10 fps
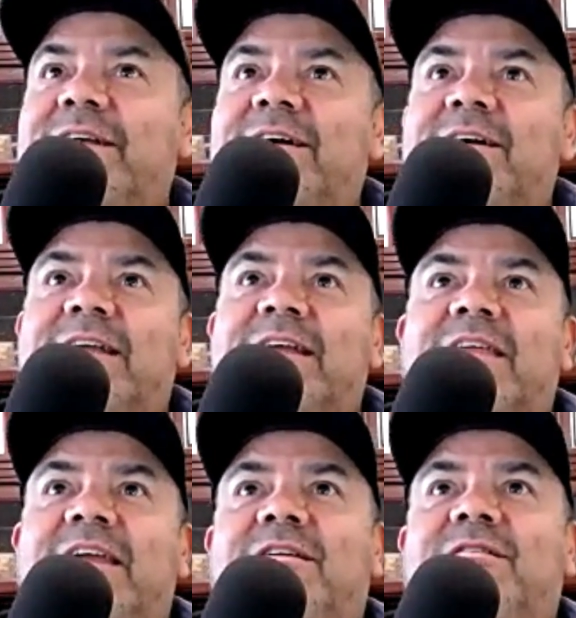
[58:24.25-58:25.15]
Again,
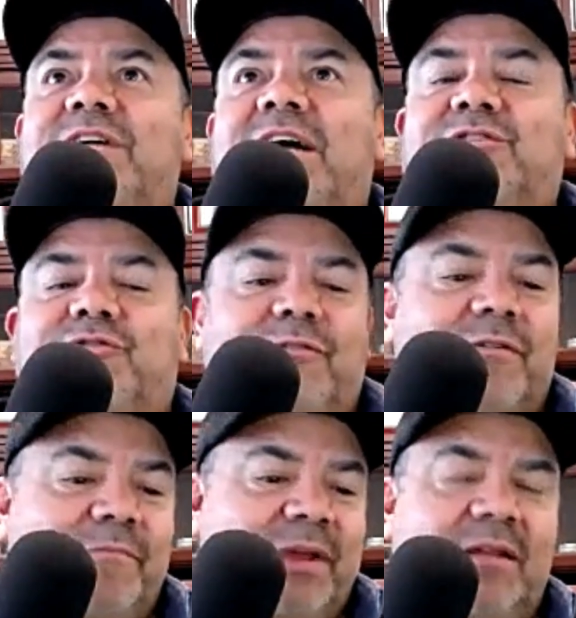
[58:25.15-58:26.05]
thank you, Josh,
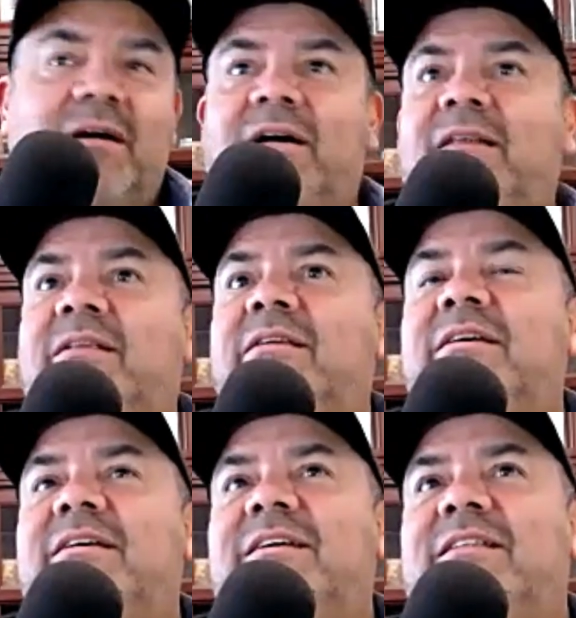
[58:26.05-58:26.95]
for being on
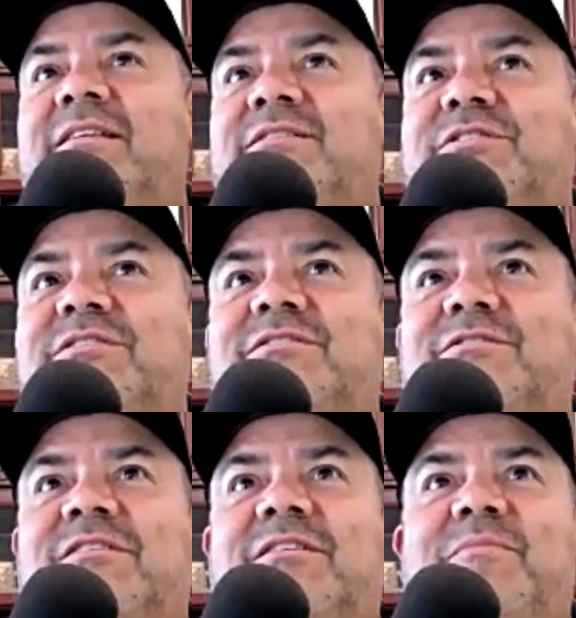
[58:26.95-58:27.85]
this. This
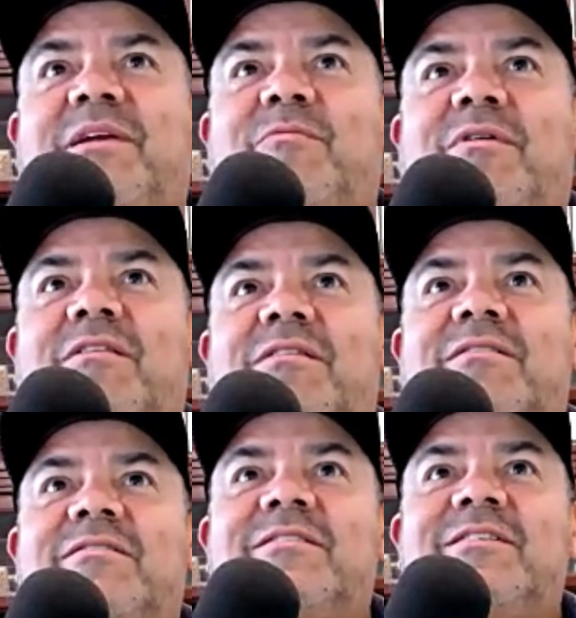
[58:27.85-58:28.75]
is going to be one of
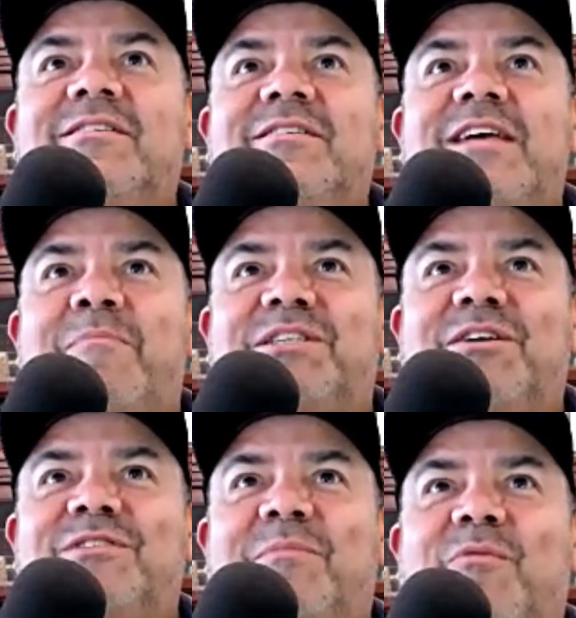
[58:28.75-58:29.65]
the
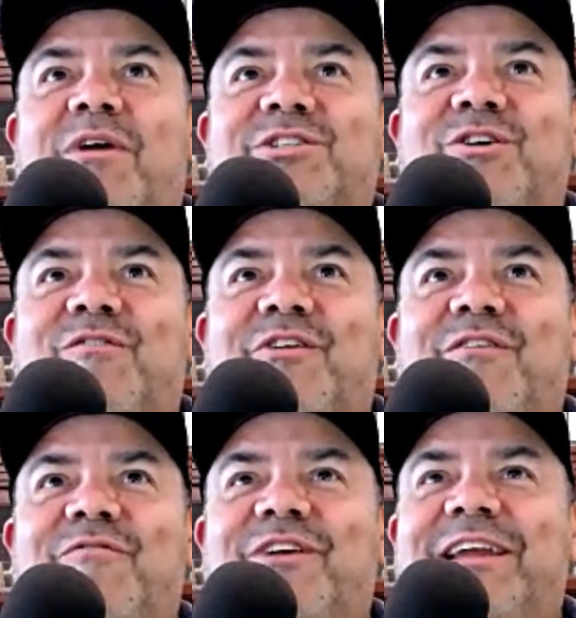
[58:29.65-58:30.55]
episodes I'm going to watch over and
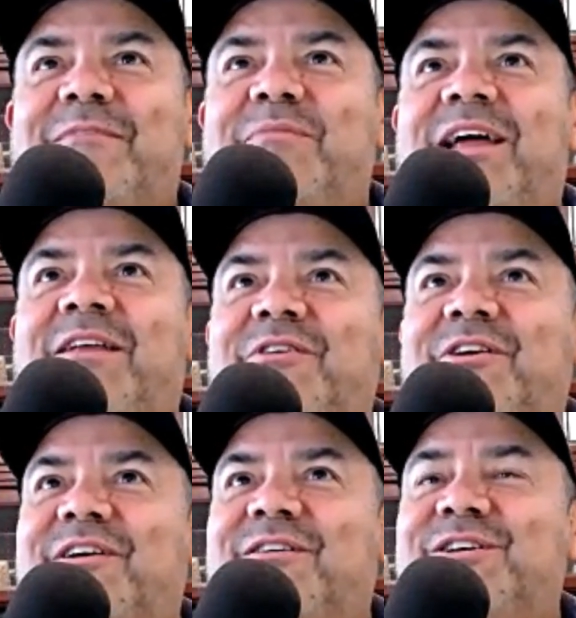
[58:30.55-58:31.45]
over again, but I know
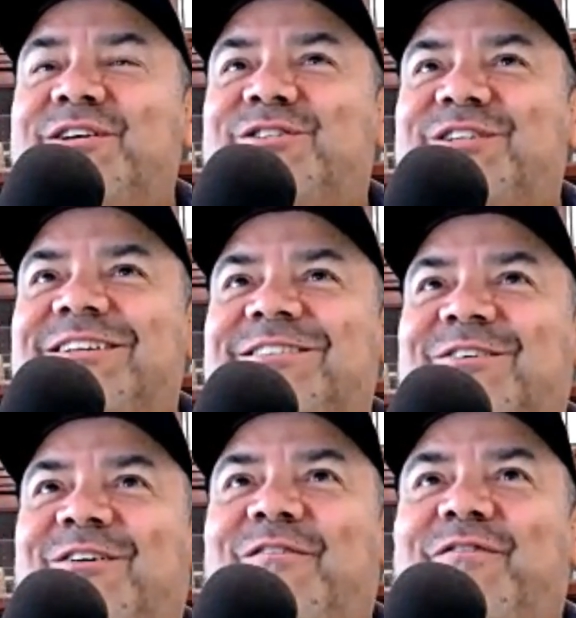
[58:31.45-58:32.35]
you're here in Houston,
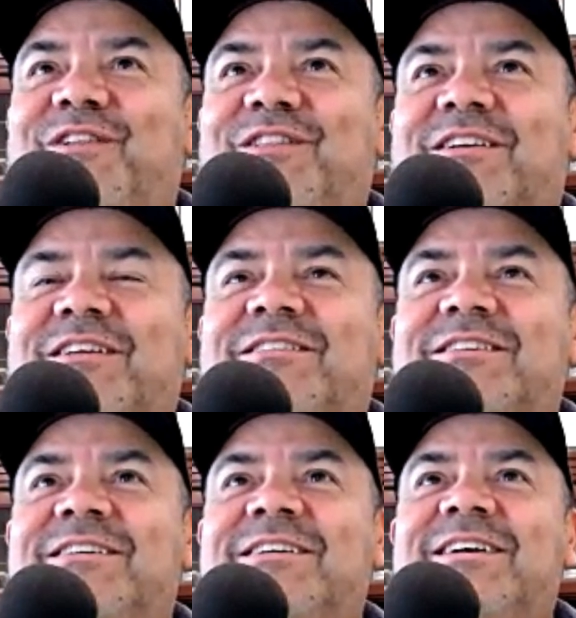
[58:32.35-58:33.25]
so hopefully looking
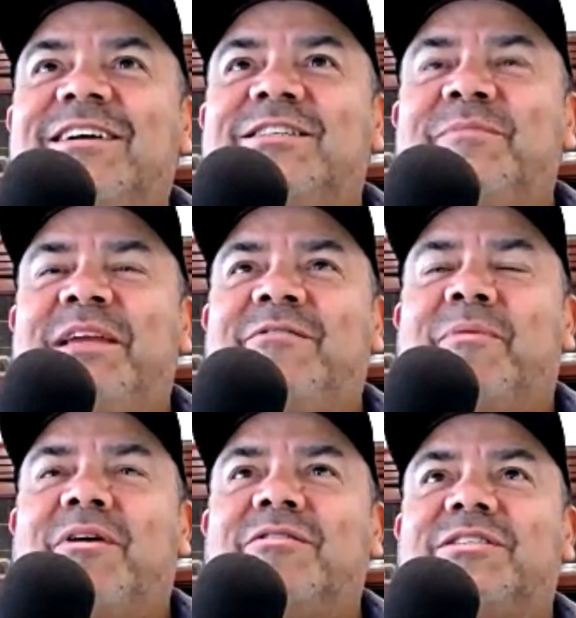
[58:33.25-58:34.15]
to meet you in
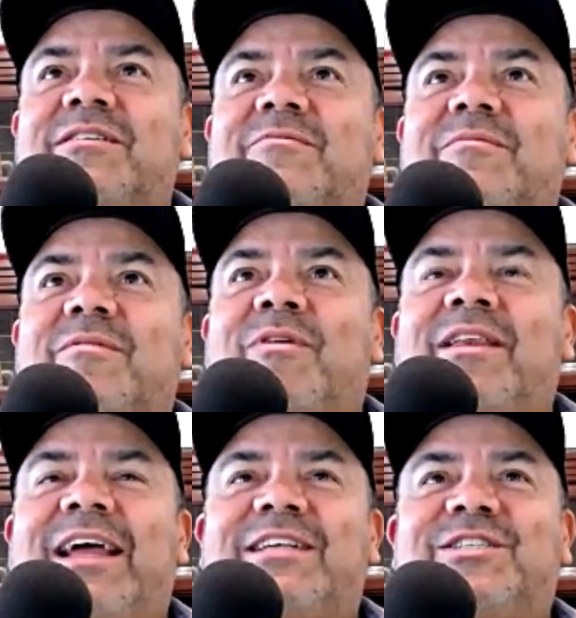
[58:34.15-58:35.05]
person
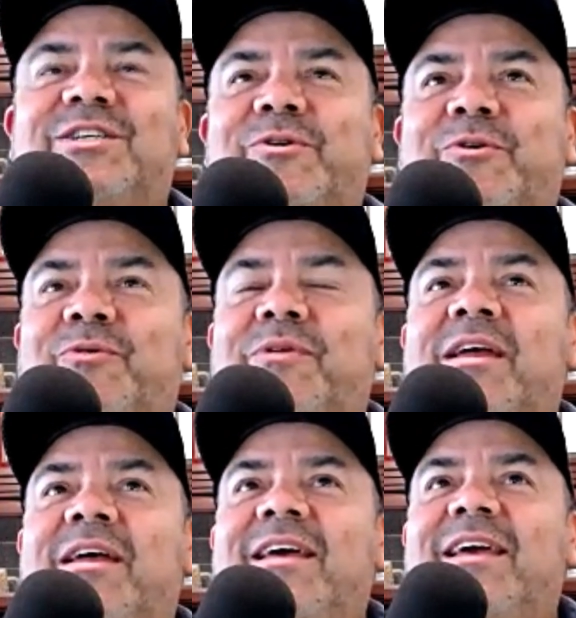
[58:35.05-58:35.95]
one day soon.
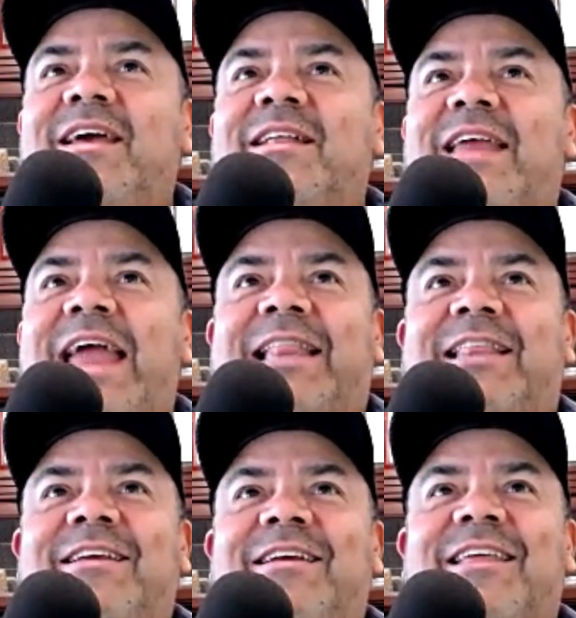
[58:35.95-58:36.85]
And
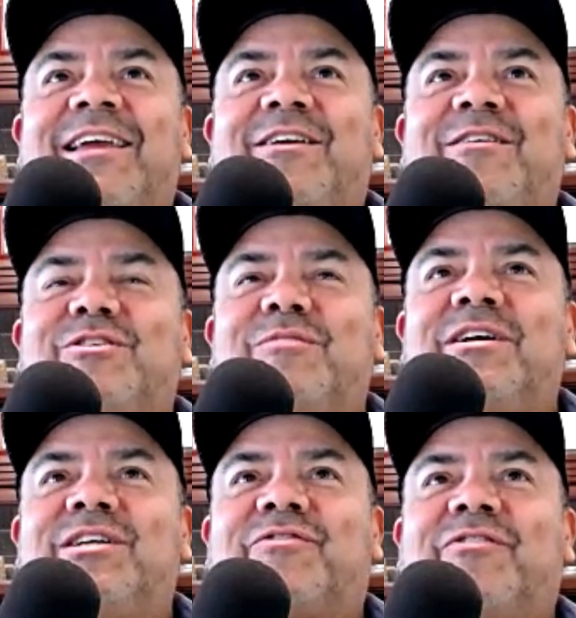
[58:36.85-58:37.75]
Kathy, I thank you so
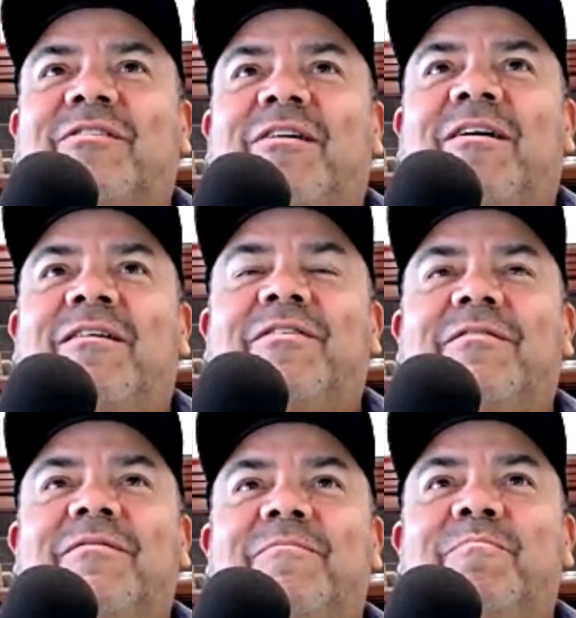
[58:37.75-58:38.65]
much for all
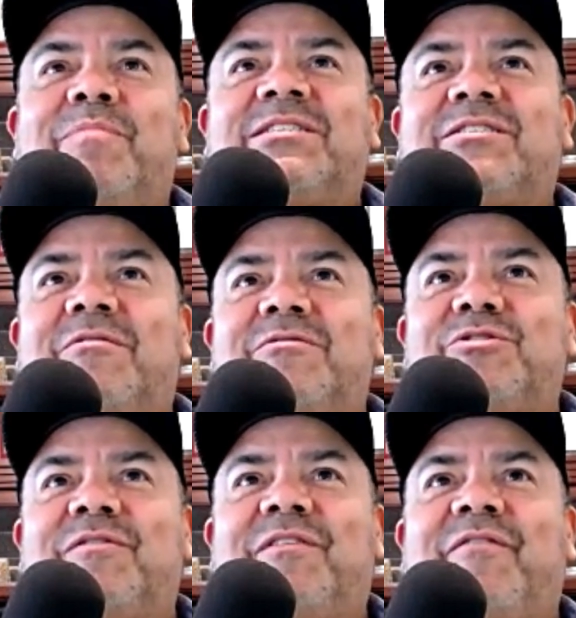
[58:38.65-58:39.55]
the business
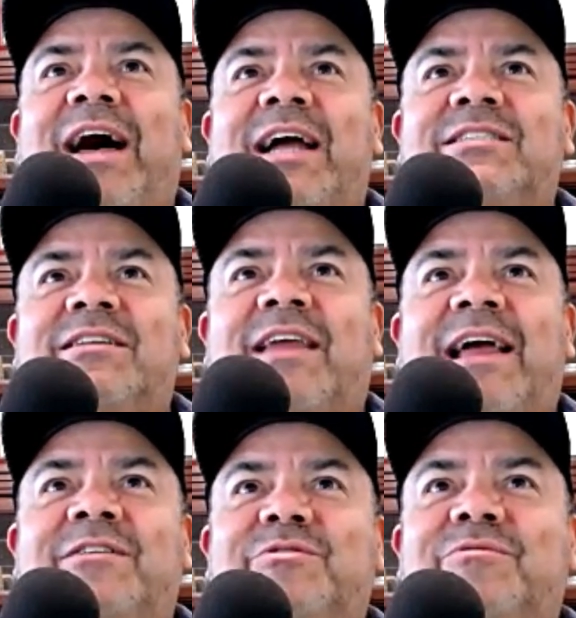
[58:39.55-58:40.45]
owners you've advised and
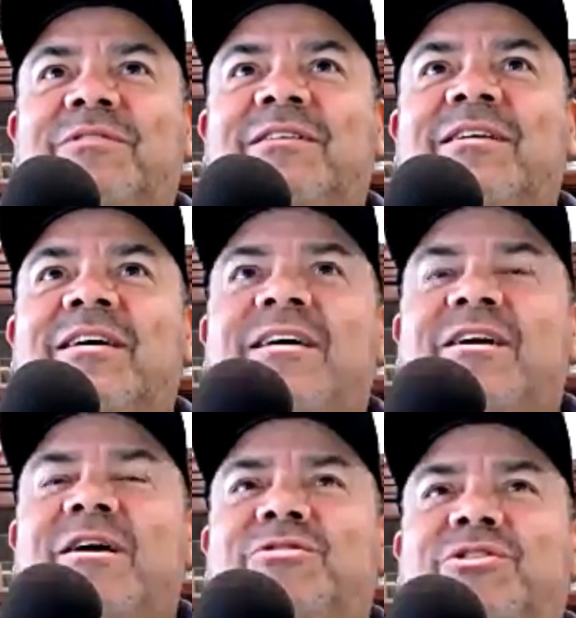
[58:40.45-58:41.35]
counseled and
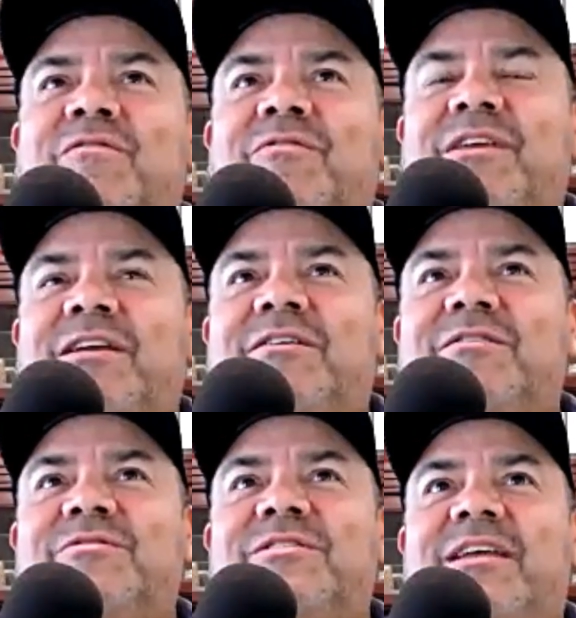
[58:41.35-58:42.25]
coached over the
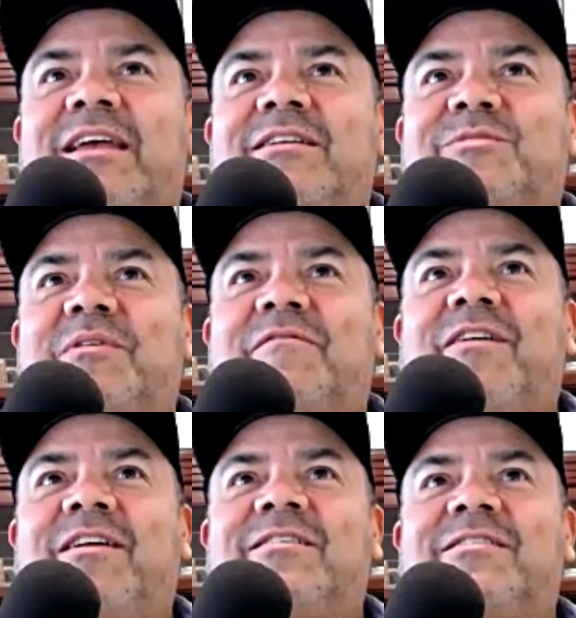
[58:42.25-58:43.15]
years. And it's been
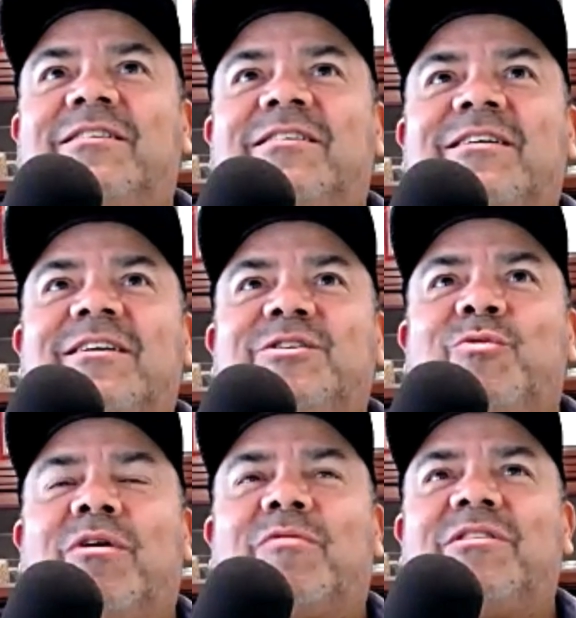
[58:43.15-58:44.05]
fun to
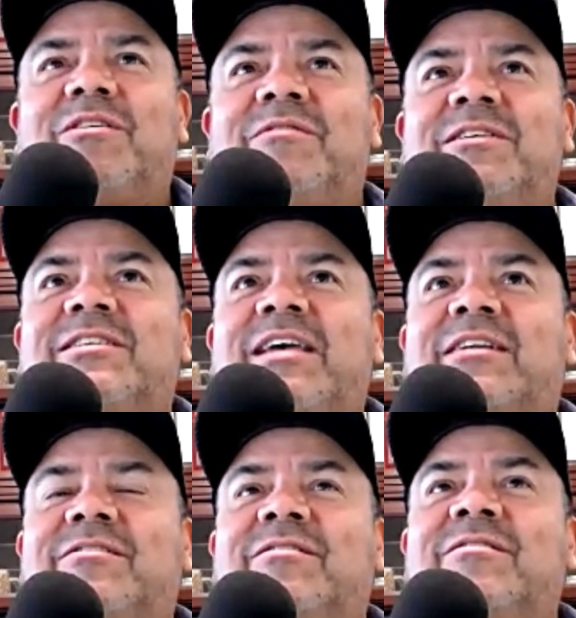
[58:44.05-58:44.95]
work with you in this
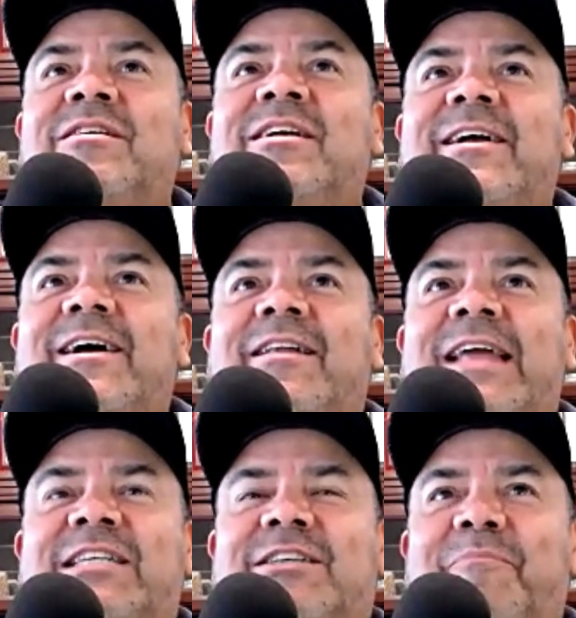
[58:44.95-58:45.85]
sector
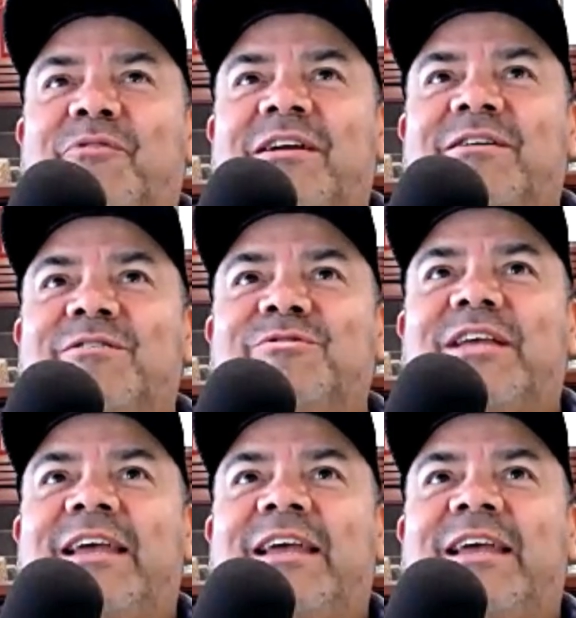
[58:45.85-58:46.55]
last couple of years.